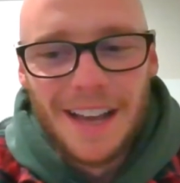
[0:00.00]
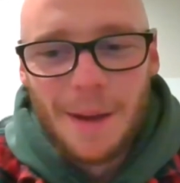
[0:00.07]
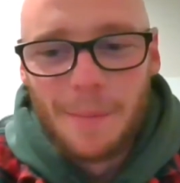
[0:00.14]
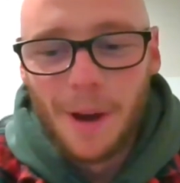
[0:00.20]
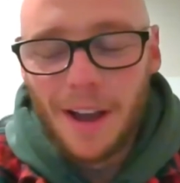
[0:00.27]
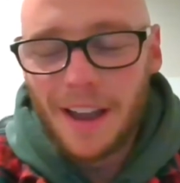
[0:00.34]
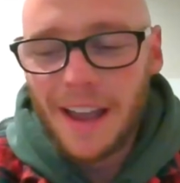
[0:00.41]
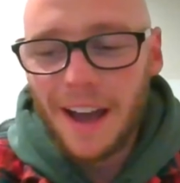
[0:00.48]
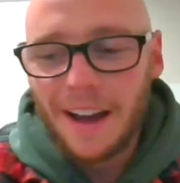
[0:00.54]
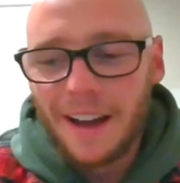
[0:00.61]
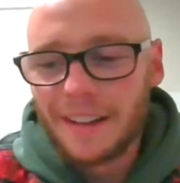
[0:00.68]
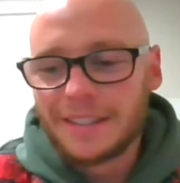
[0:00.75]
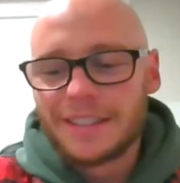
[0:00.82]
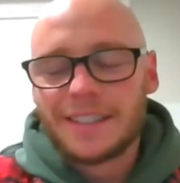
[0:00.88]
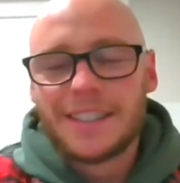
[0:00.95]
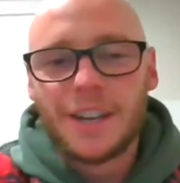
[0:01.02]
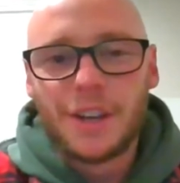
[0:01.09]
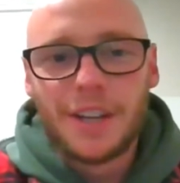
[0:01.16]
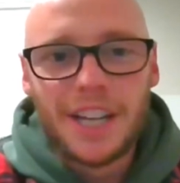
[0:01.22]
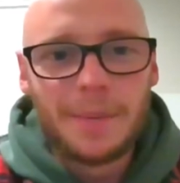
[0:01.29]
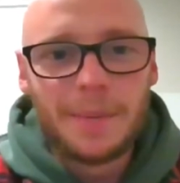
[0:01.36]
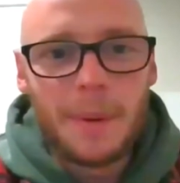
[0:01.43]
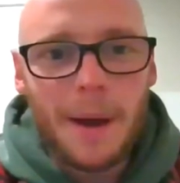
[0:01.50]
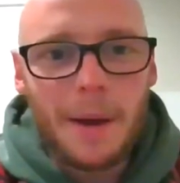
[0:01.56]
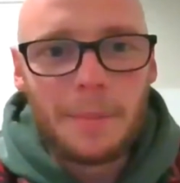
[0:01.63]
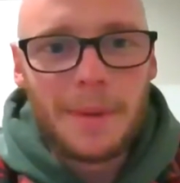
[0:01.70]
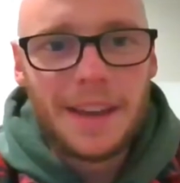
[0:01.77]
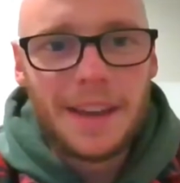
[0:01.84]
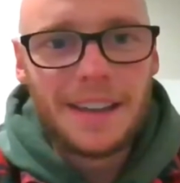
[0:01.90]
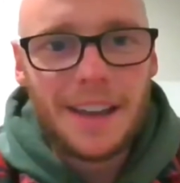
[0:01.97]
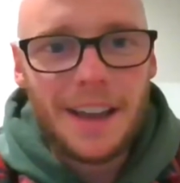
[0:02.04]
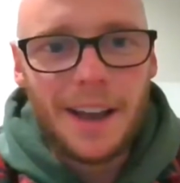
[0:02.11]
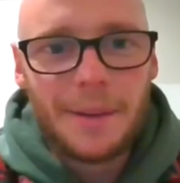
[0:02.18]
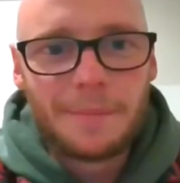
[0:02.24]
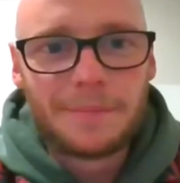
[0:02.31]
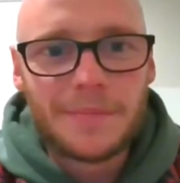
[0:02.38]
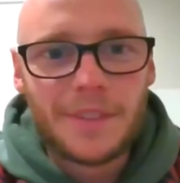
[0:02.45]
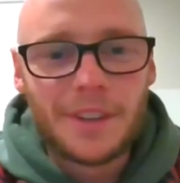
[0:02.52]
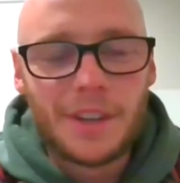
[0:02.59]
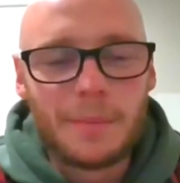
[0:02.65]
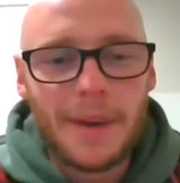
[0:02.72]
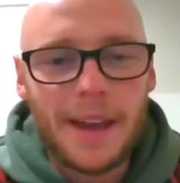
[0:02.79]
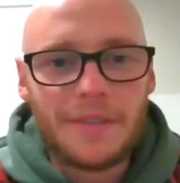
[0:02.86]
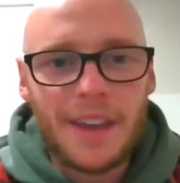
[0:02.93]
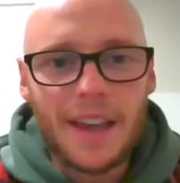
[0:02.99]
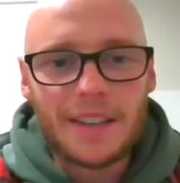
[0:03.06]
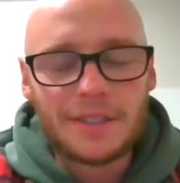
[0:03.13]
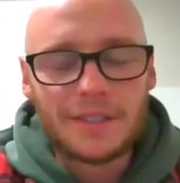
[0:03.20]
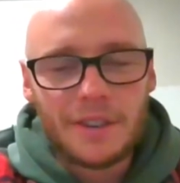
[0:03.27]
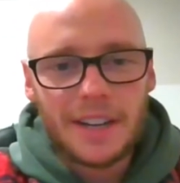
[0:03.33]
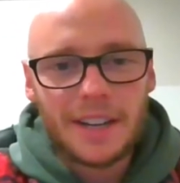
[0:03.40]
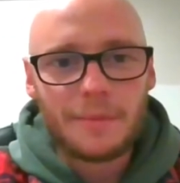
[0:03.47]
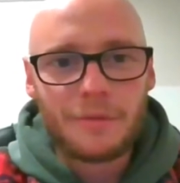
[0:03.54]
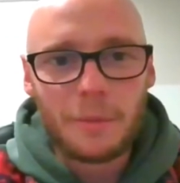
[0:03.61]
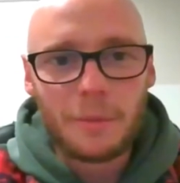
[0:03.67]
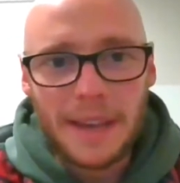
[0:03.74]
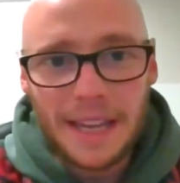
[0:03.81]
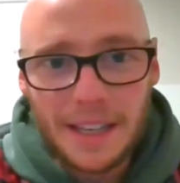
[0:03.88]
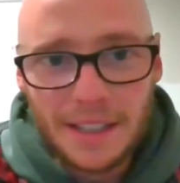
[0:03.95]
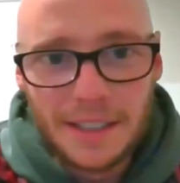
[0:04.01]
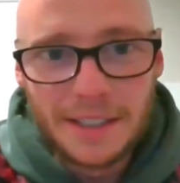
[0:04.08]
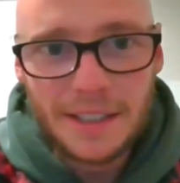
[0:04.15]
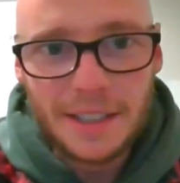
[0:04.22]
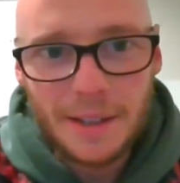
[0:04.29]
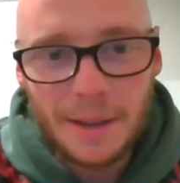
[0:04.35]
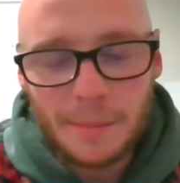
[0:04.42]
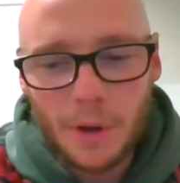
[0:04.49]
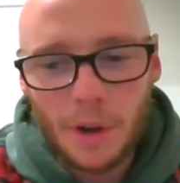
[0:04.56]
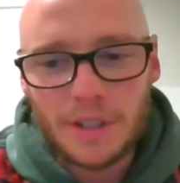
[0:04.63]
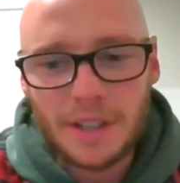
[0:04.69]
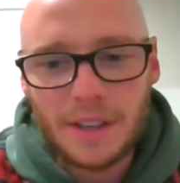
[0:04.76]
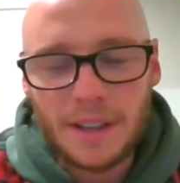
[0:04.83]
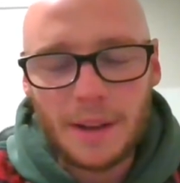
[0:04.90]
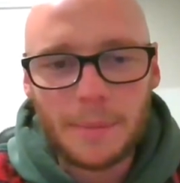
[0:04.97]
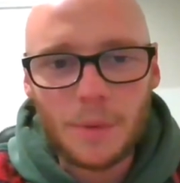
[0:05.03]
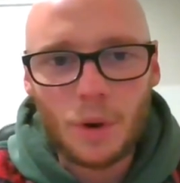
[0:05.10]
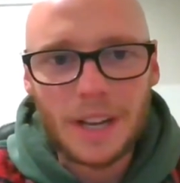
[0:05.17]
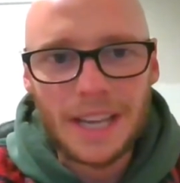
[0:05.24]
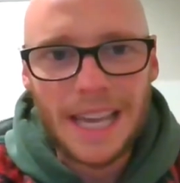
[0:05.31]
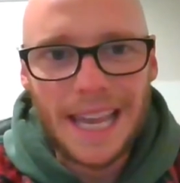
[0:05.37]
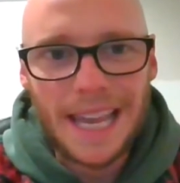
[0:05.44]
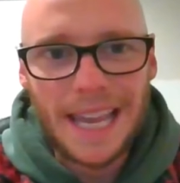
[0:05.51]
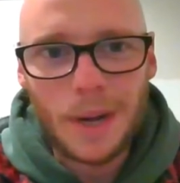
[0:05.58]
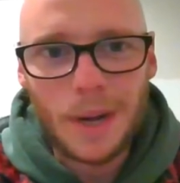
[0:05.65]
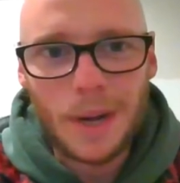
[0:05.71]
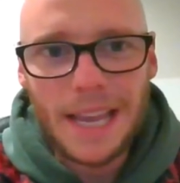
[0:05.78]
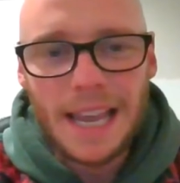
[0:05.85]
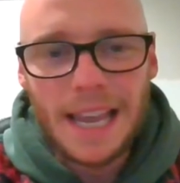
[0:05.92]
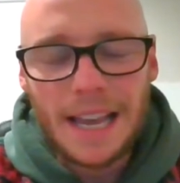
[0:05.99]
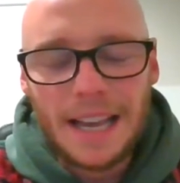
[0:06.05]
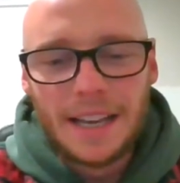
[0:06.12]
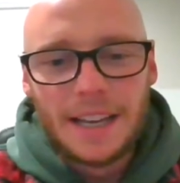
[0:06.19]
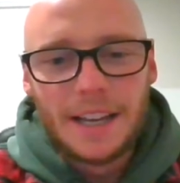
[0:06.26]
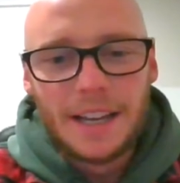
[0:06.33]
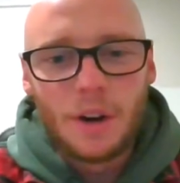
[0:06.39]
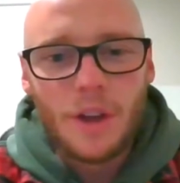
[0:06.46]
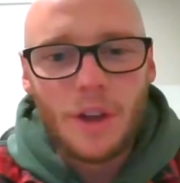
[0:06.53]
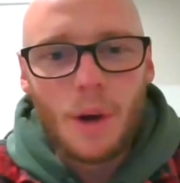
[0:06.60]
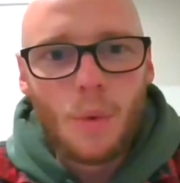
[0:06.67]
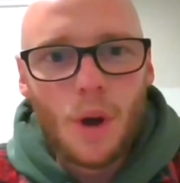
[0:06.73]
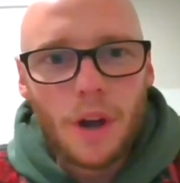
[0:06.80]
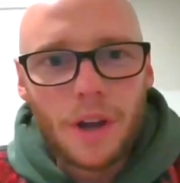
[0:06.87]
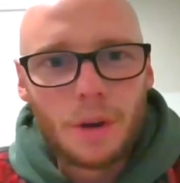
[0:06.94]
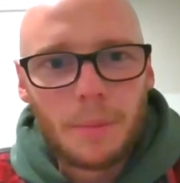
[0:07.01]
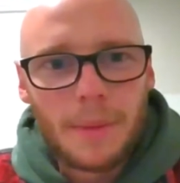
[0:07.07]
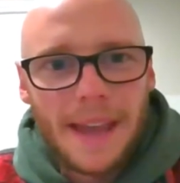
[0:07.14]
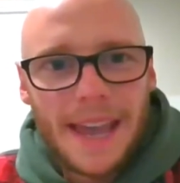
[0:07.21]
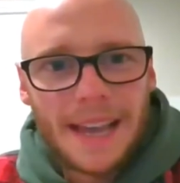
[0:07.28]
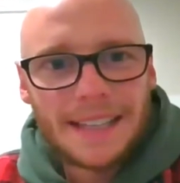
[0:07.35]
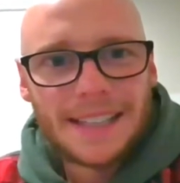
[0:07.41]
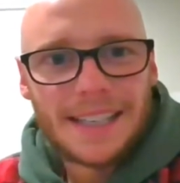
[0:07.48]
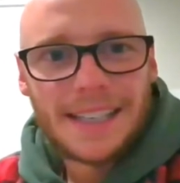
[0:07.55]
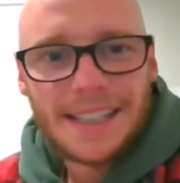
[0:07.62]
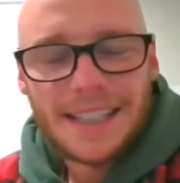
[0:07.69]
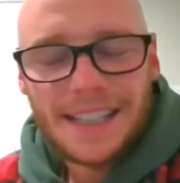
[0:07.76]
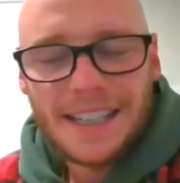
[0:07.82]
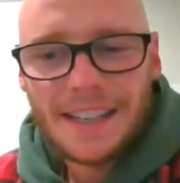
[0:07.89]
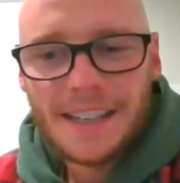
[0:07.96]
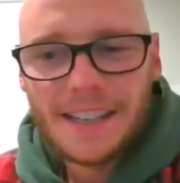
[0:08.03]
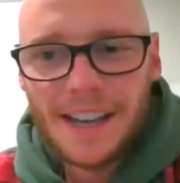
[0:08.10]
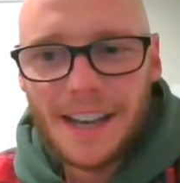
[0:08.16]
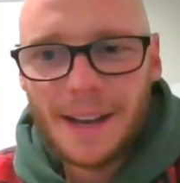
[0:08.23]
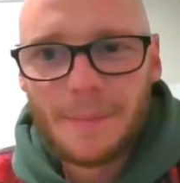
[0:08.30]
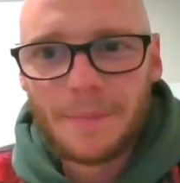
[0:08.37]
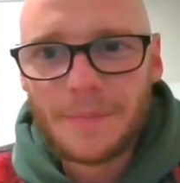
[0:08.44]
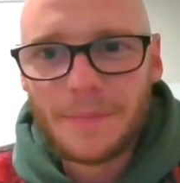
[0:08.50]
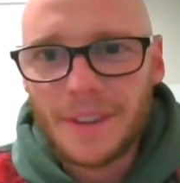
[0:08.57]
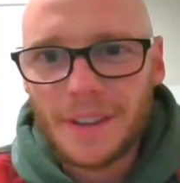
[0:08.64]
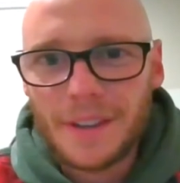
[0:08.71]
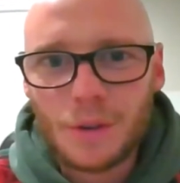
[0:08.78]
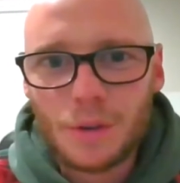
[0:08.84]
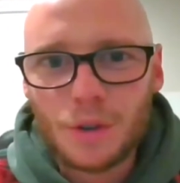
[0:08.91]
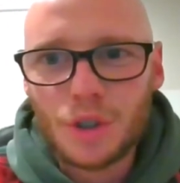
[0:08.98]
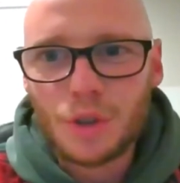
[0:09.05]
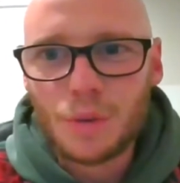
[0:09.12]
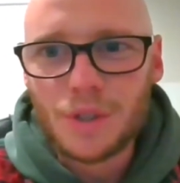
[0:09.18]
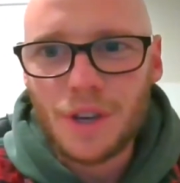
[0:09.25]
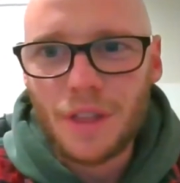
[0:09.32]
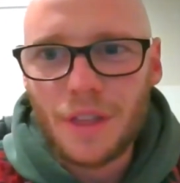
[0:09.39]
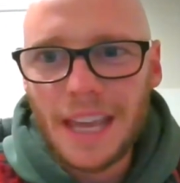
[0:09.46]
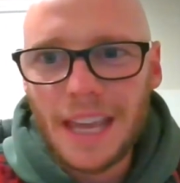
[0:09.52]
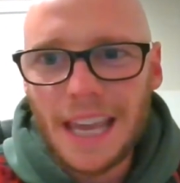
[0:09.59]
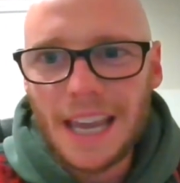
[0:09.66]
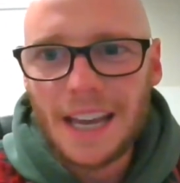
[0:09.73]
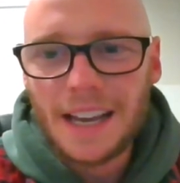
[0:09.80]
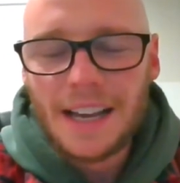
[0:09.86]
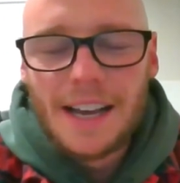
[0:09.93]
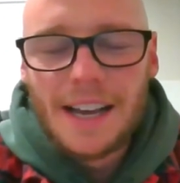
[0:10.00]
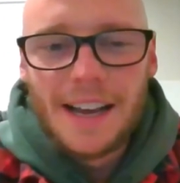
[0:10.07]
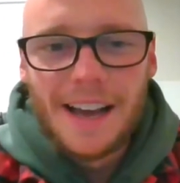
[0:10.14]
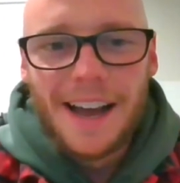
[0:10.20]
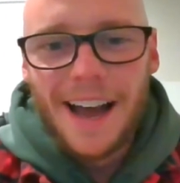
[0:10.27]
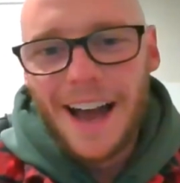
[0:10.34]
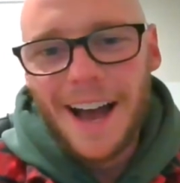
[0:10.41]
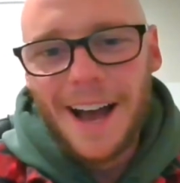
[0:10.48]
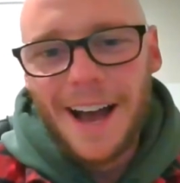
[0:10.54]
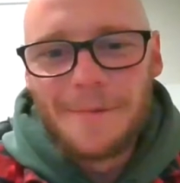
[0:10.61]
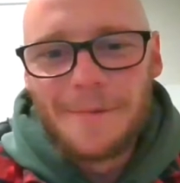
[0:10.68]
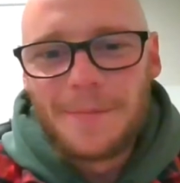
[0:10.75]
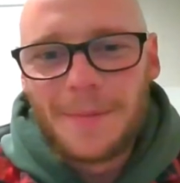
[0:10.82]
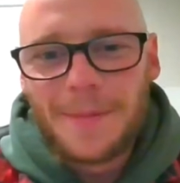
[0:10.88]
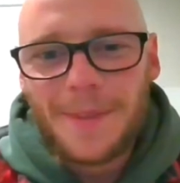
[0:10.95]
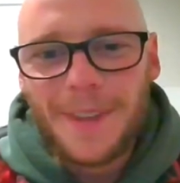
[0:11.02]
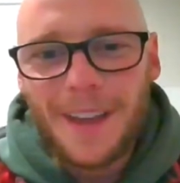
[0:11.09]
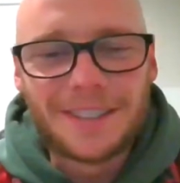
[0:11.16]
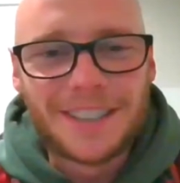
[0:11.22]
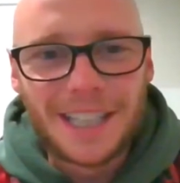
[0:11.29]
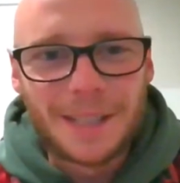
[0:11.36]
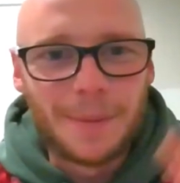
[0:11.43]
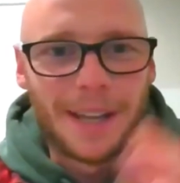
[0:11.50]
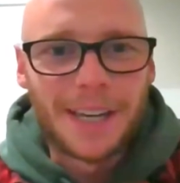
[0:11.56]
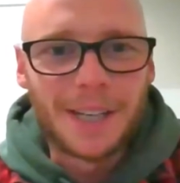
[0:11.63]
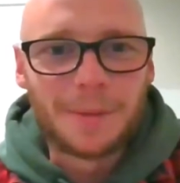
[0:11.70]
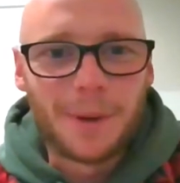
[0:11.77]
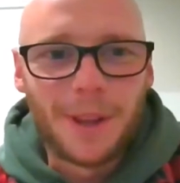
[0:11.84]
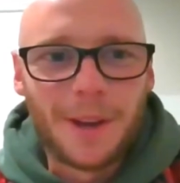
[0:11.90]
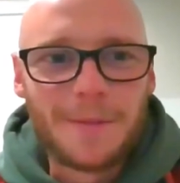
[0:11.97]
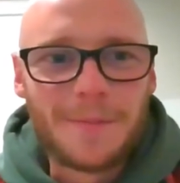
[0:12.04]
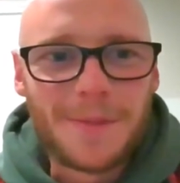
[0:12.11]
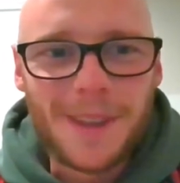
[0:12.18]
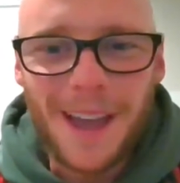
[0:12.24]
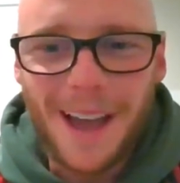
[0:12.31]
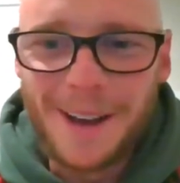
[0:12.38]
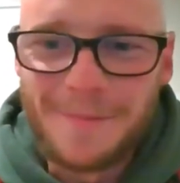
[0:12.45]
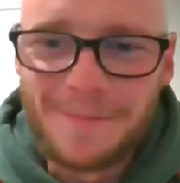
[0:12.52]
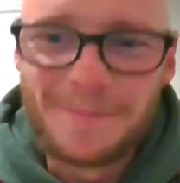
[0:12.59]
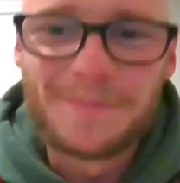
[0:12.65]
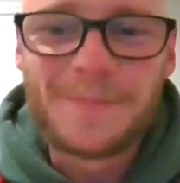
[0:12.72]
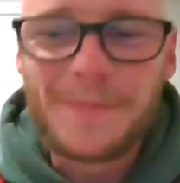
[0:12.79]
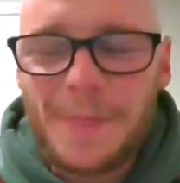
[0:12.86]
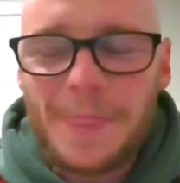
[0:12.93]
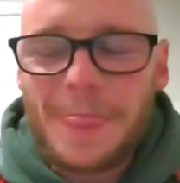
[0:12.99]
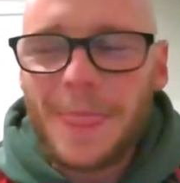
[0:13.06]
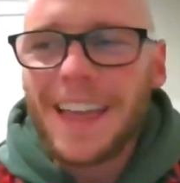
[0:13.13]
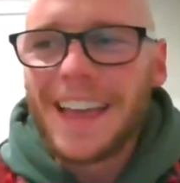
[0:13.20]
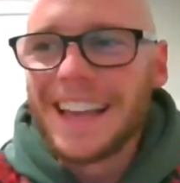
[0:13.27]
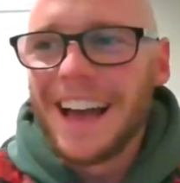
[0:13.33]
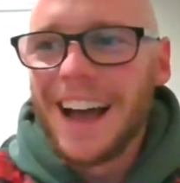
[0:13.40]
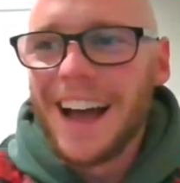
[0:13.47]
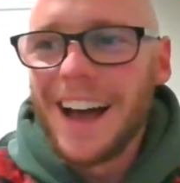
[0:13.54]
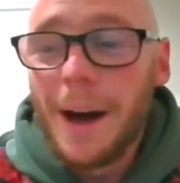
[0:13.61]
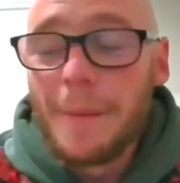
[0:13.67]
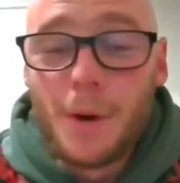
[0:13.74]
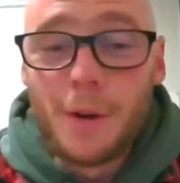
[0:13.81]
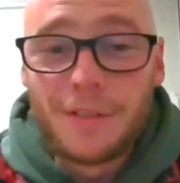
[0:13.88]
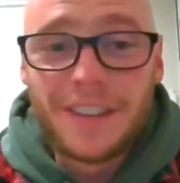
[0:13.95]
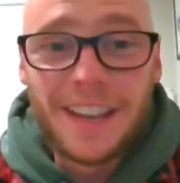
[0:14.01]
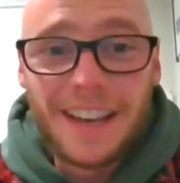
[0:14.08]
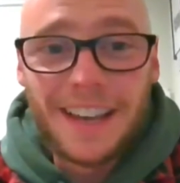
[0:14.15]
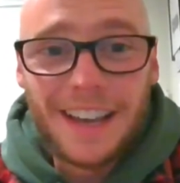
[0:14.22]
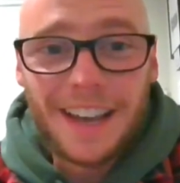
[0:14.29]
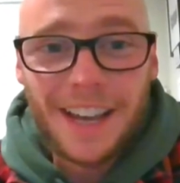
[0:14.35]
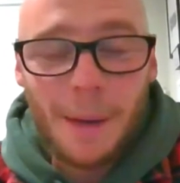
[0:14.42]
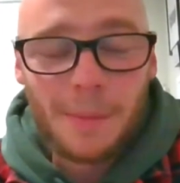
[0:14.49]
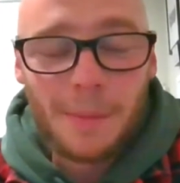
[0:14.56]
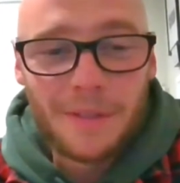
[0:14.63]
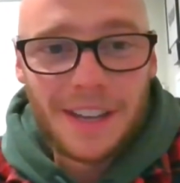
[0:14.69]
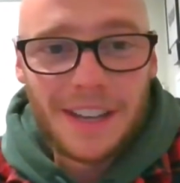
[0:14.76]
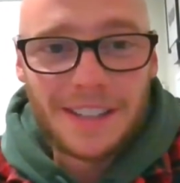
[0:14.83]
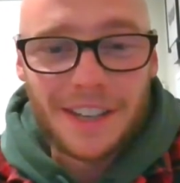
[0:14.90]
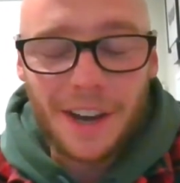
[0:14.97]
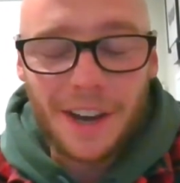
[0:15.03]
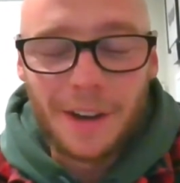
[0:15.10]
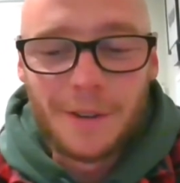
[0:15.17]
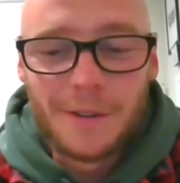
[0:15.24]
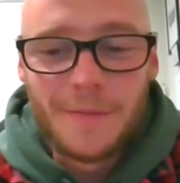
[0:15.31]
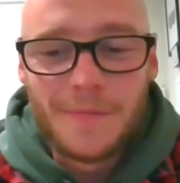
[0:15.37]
but yeah, I'll tell you a little bit about me. You may have guessed already, I'm from England. I'm not a Kiwi, although I'm working on my accent. Not sure what you think. I'll stick to my English one though. I moved here a couple of years ago